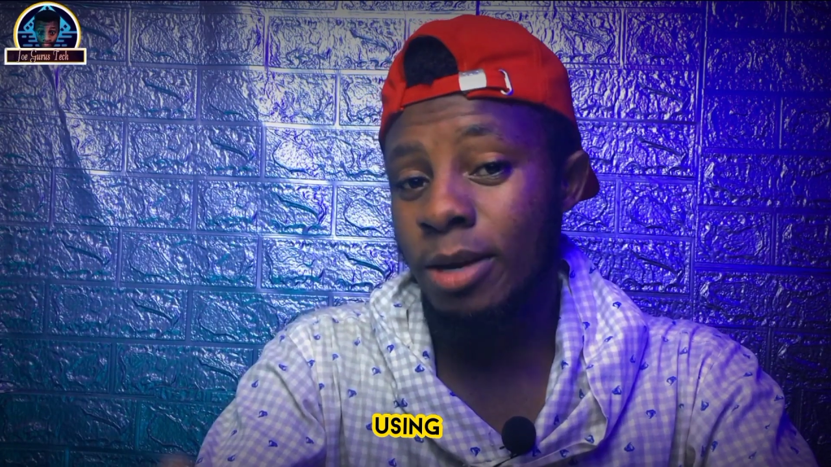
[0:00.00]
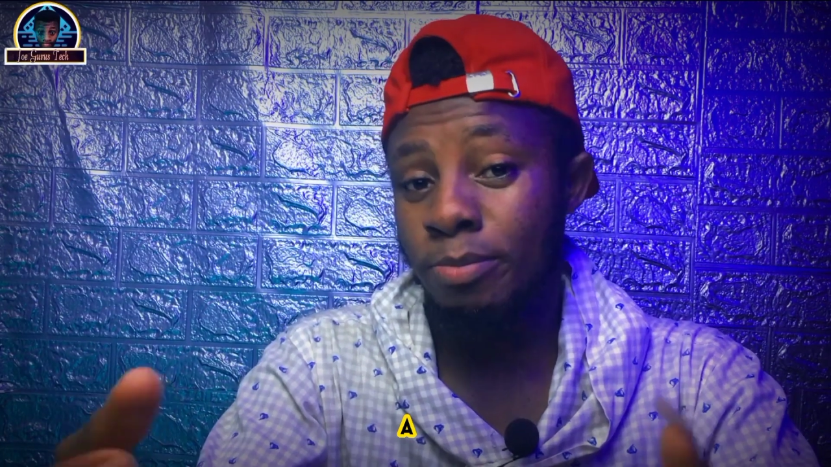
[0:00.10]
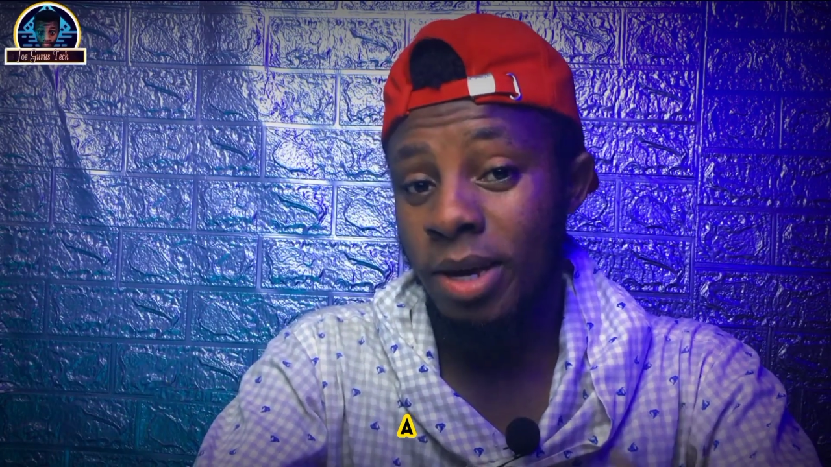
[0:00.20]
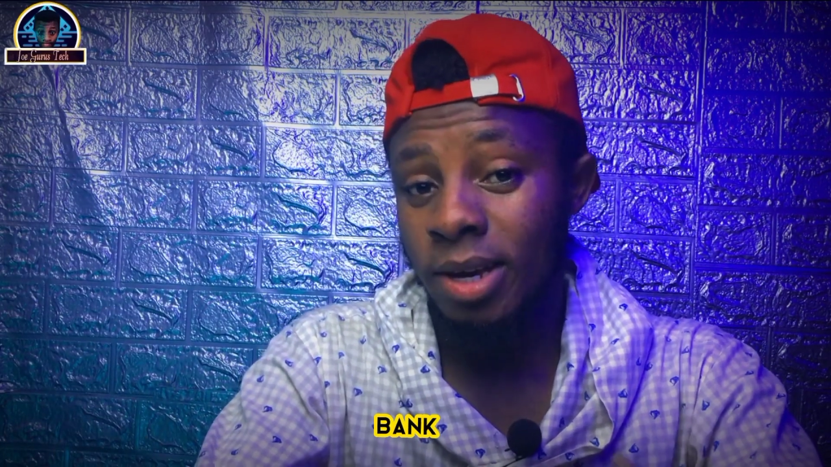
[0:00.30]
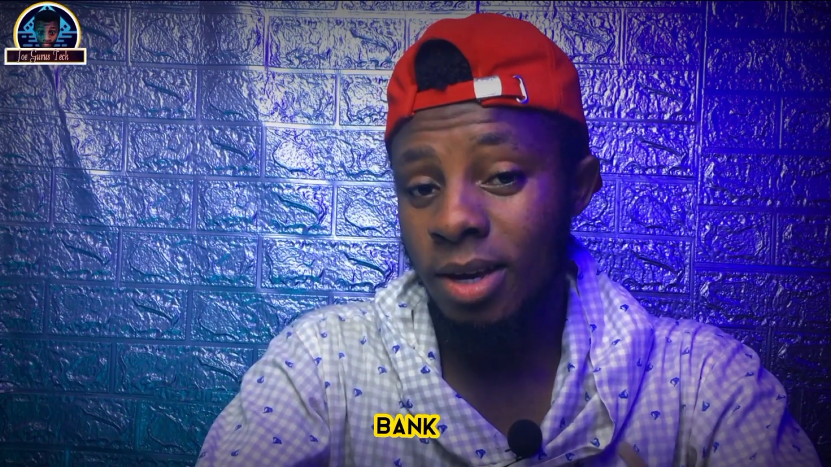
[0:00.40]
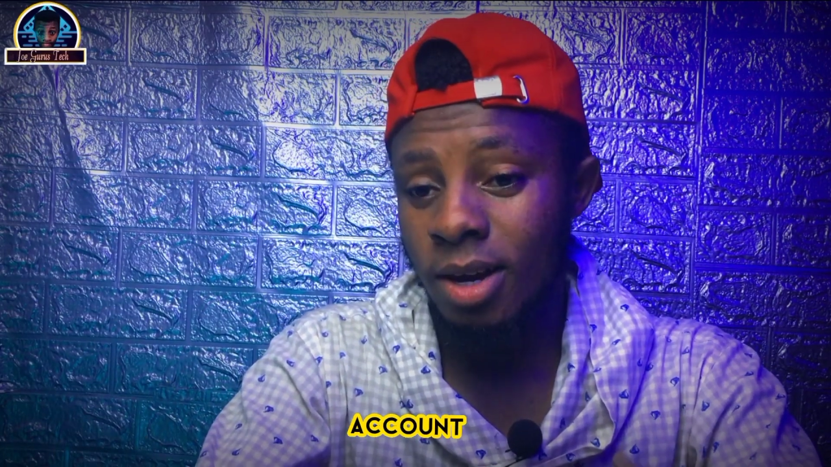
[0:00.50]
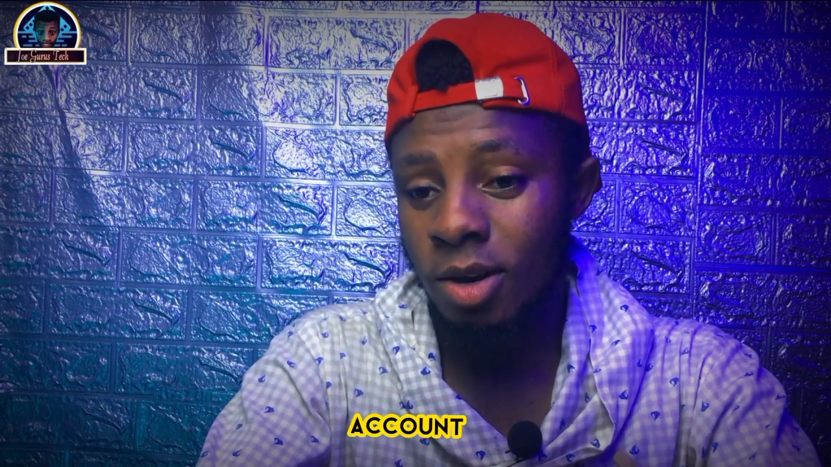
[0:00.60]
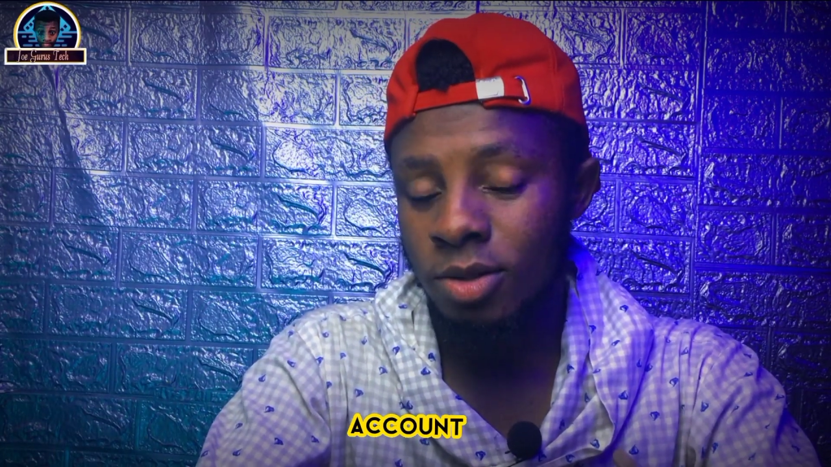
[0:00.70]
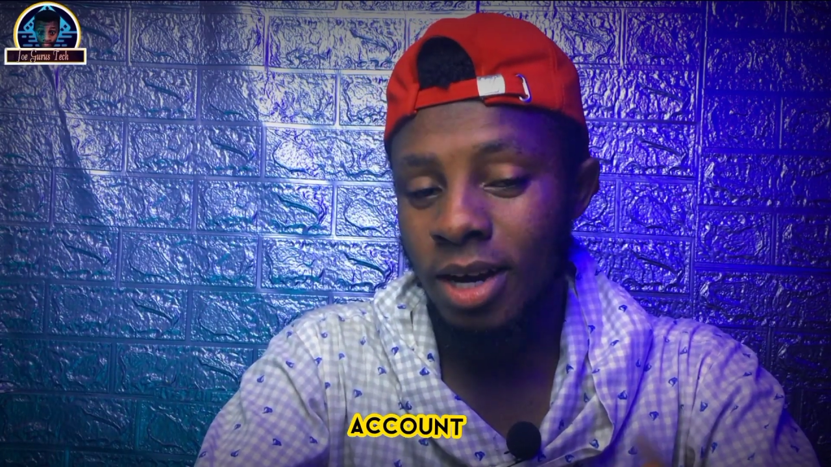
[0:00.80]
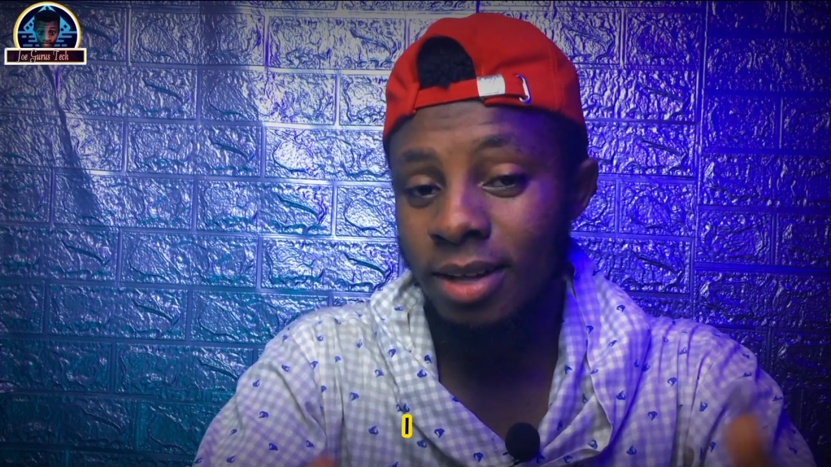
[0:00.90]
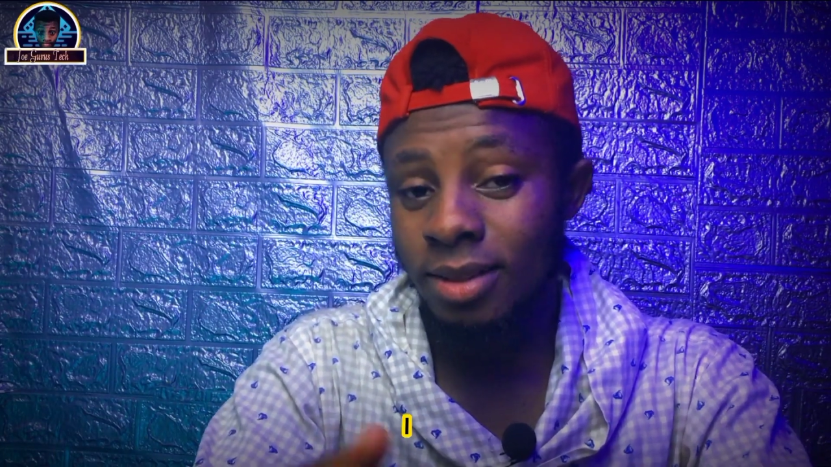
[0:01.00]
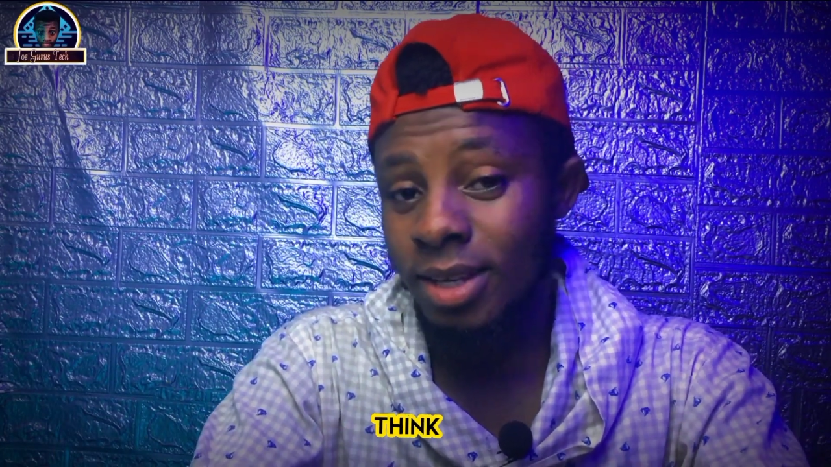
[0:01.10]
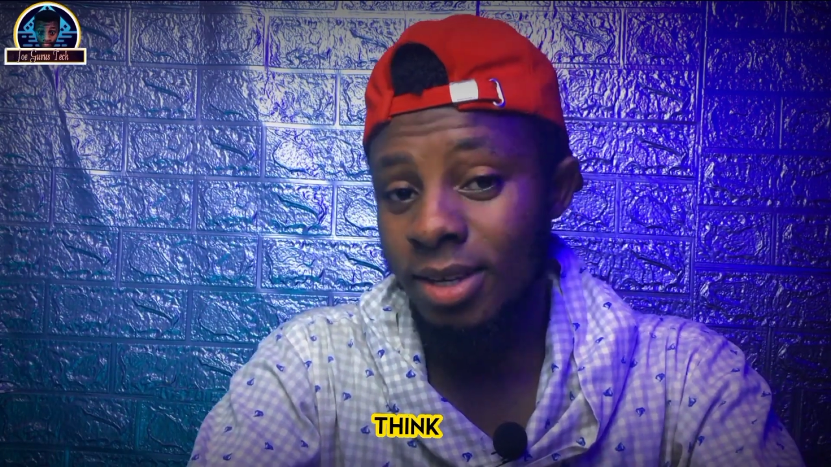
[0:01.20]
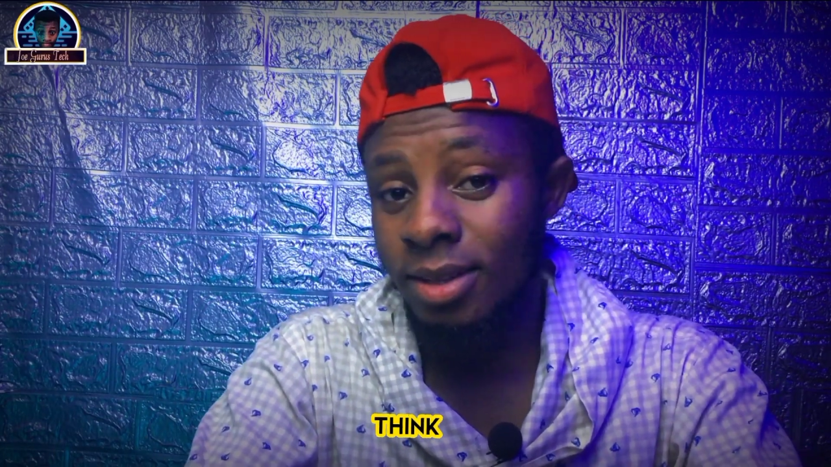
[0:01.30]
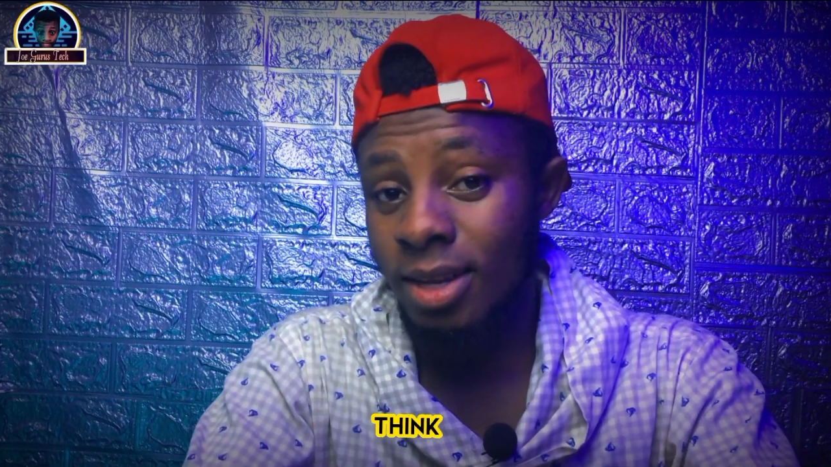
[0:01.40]
a bank account i
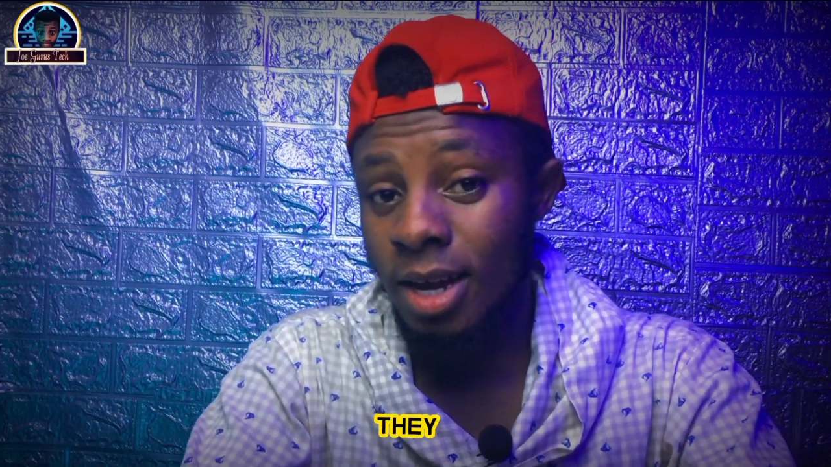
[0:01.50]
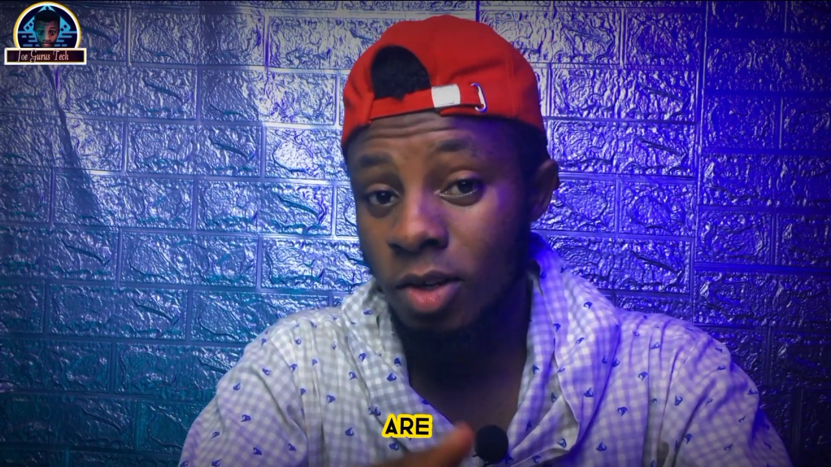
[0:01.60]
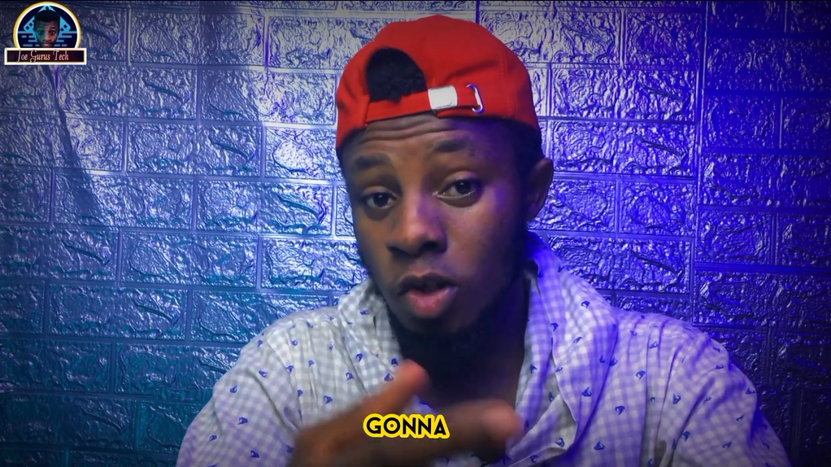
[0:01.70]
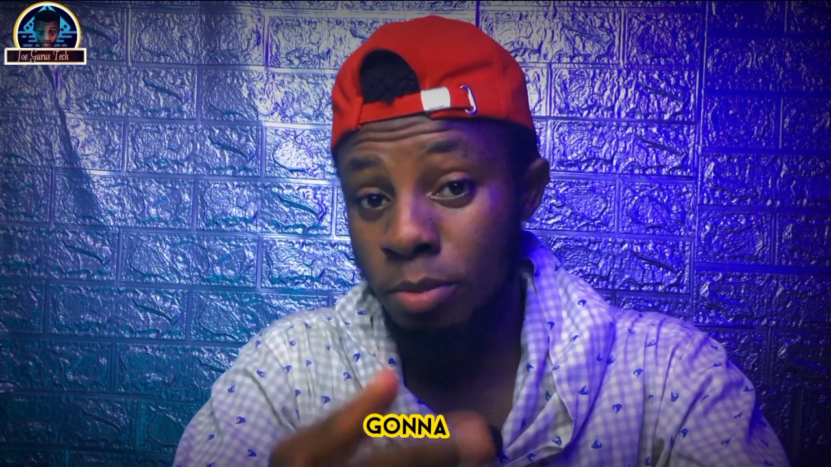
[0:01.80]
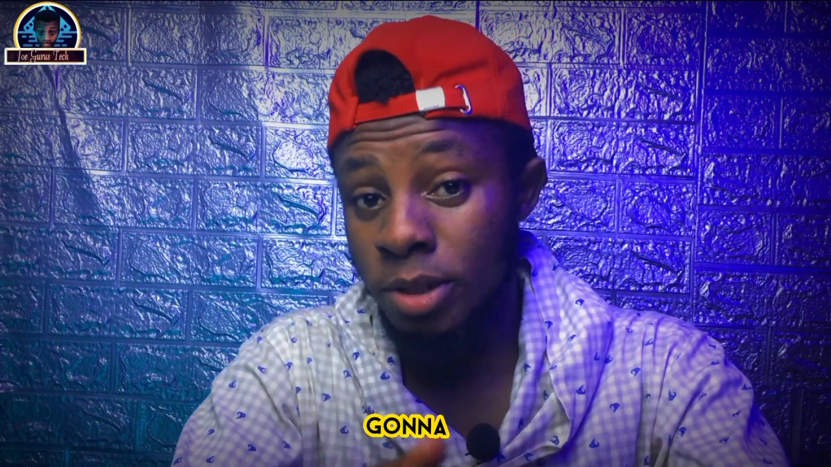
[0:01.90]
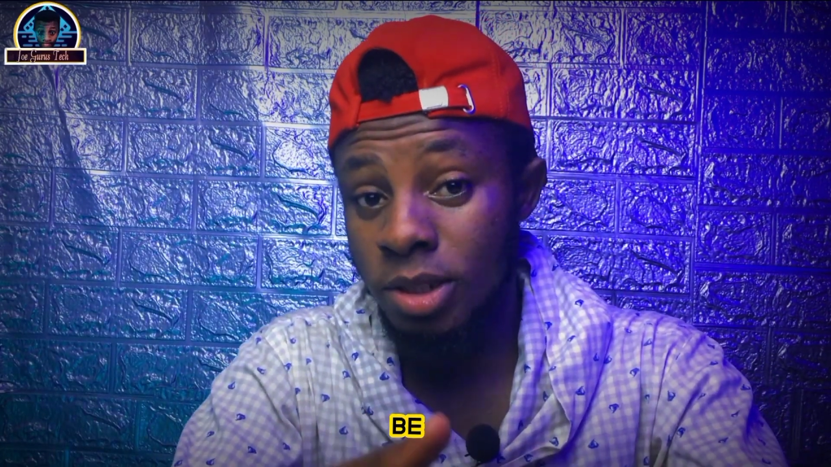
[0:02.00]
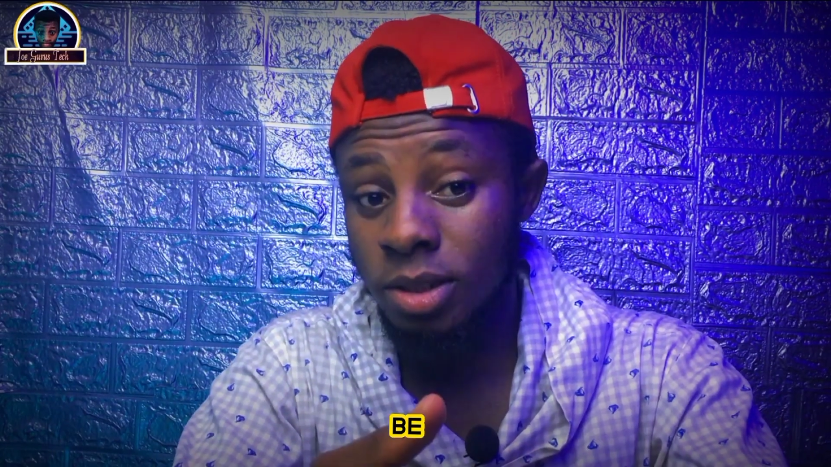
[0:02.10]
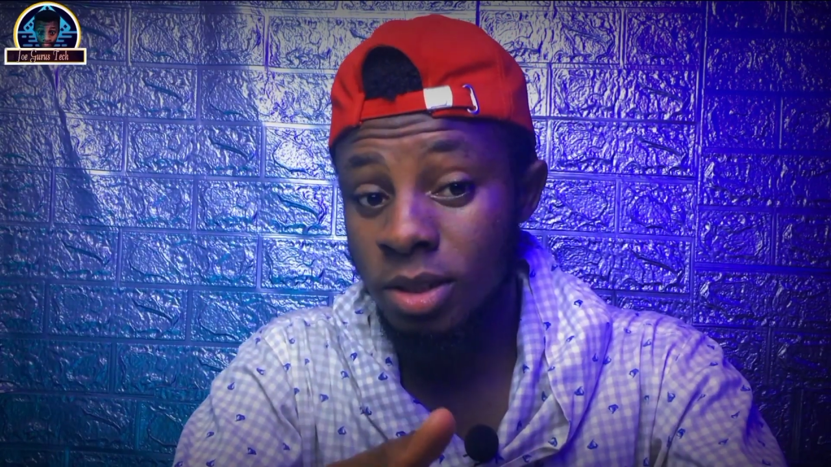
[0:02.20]
think they are going to be